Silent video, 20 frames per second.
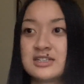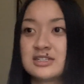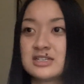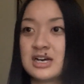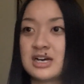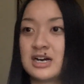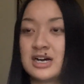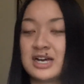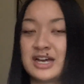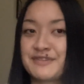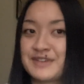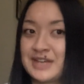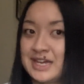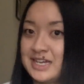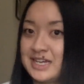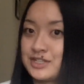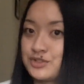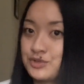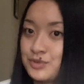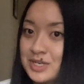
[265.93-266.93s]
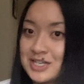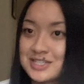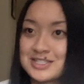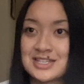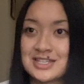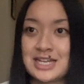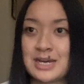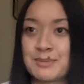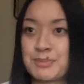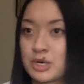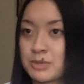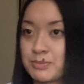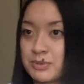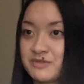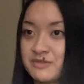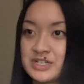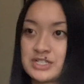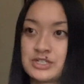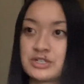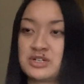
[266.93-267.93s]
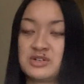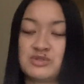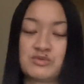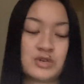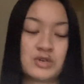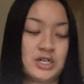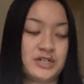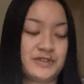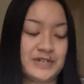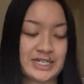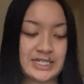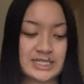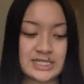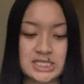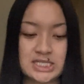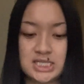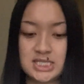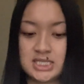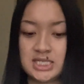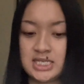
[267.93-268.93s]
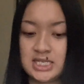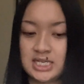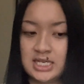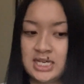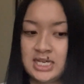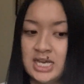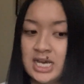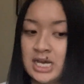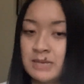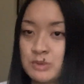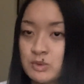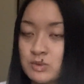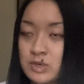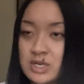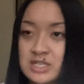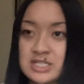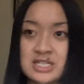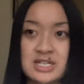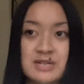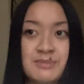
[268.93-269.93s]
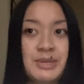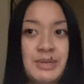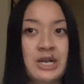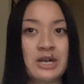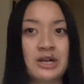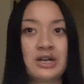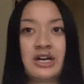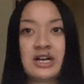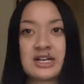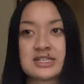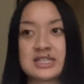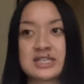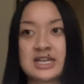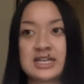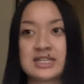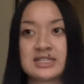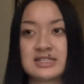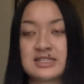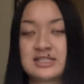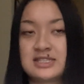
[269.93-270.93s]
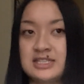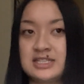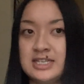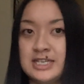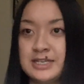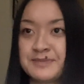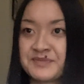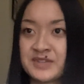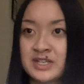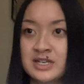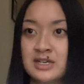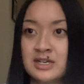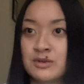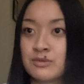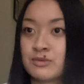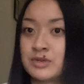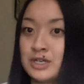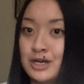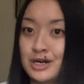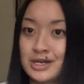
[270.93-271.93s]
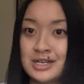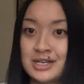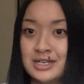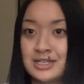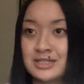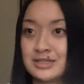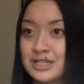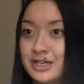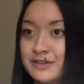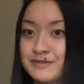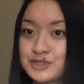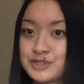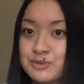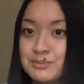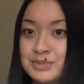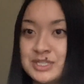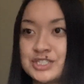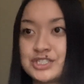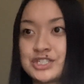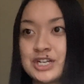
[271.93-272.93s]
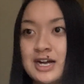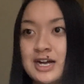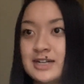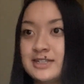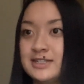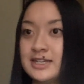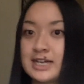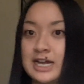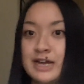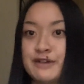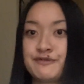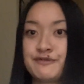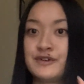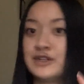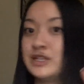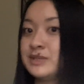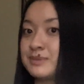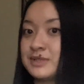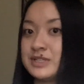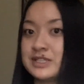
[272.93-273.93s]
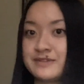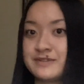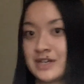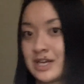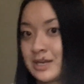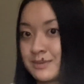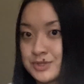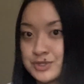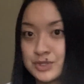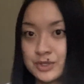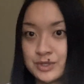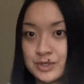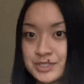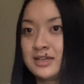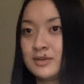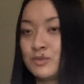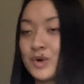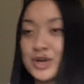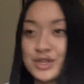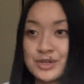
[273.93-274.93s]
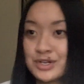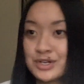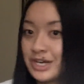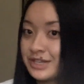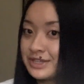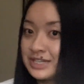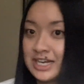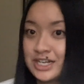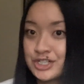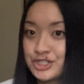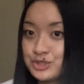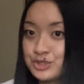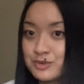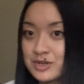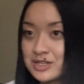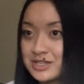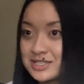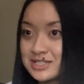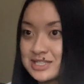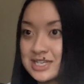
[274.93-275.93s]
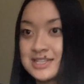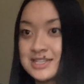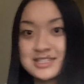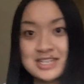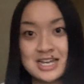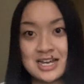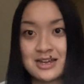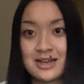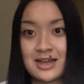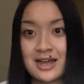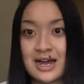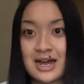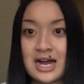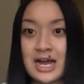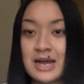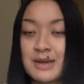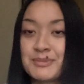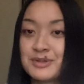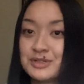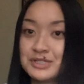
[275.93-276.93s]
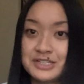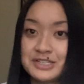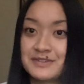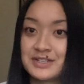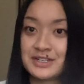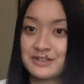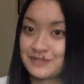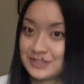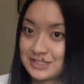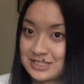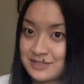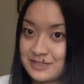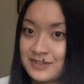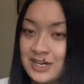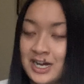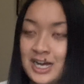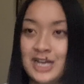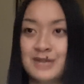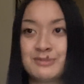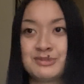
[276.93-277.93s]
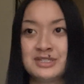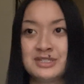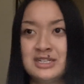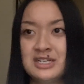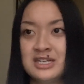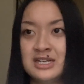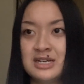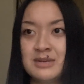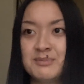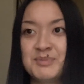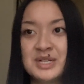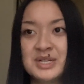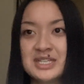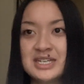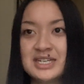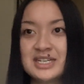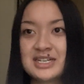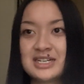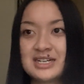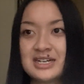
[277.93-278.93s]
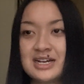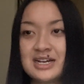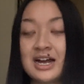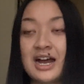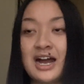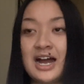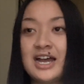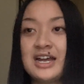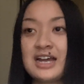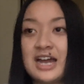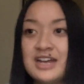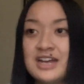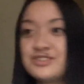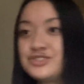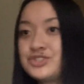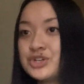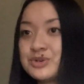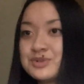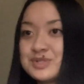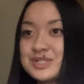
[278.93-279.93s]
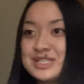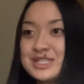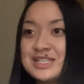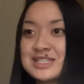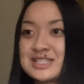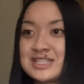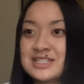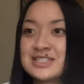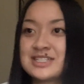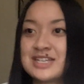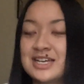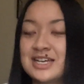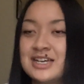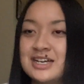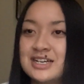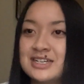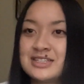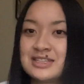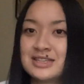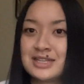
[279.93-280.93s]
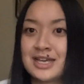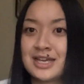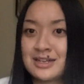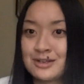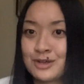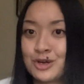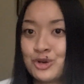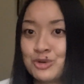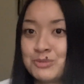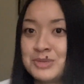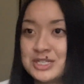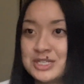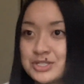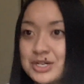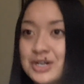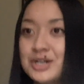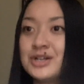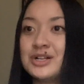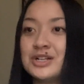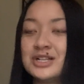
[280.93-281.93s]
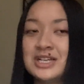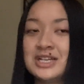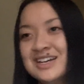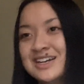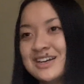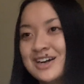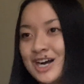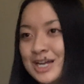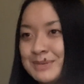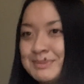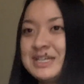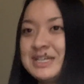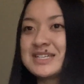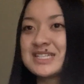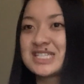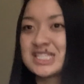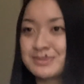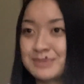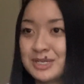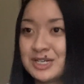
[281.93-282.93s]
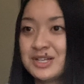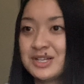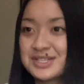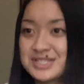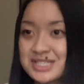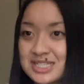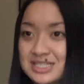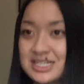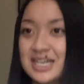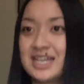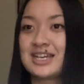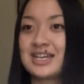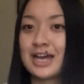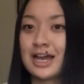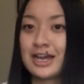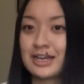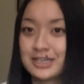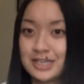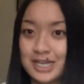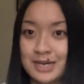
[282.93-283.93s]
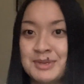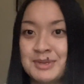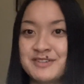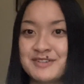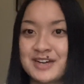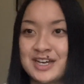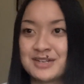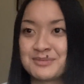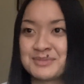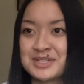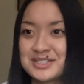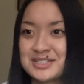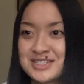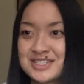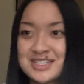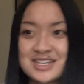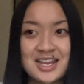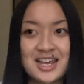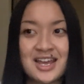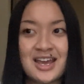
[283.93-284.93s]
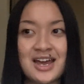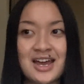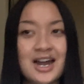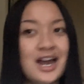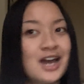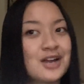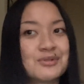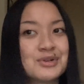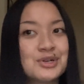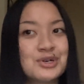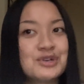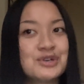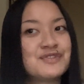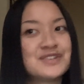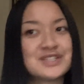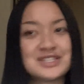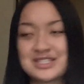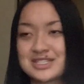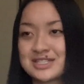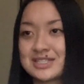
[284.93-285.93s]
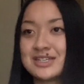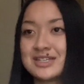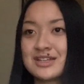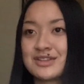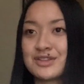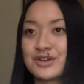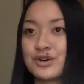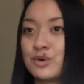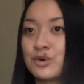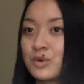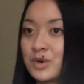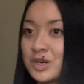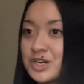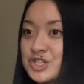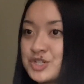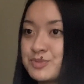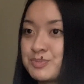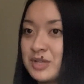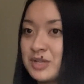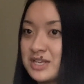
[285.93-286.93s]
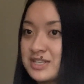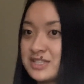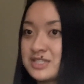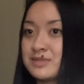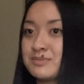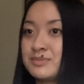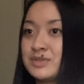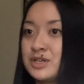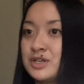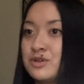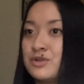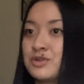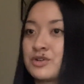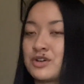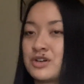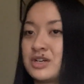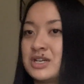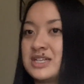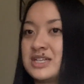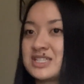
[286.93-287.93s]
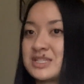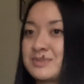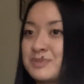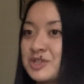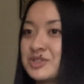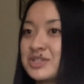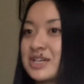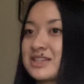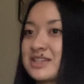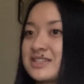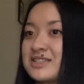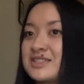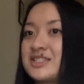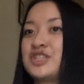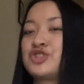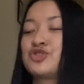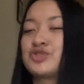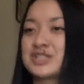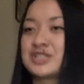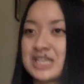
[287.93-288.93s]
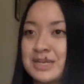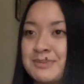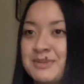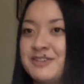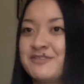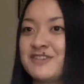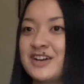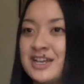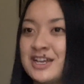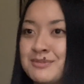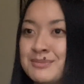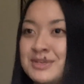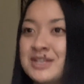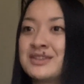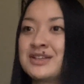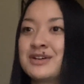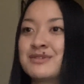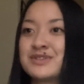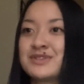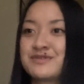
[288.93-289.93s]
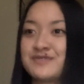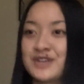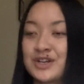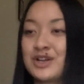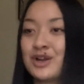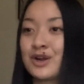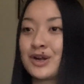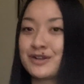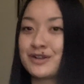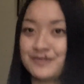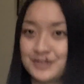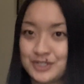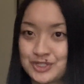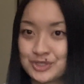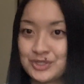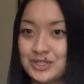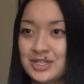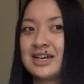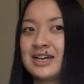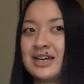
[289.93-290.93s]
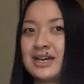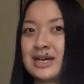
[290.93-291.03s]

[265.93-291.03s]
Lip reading: FKA Twigs and that purple Victor and Rolf. I can see Emma Watson in Paradox. I can see Rihanna in Love Don't Be Shy. Like, I fully believe it. I'm sold. Whether or not they actually wear the scents, I believe it. It fits the vibe. But like, I don't see Zendaya in Lancome Idole. On me, it smelled like gummy vitamins. I don't know if it's the orange blossom note or it smelled like the citrus gummy vitamin that was very artificial.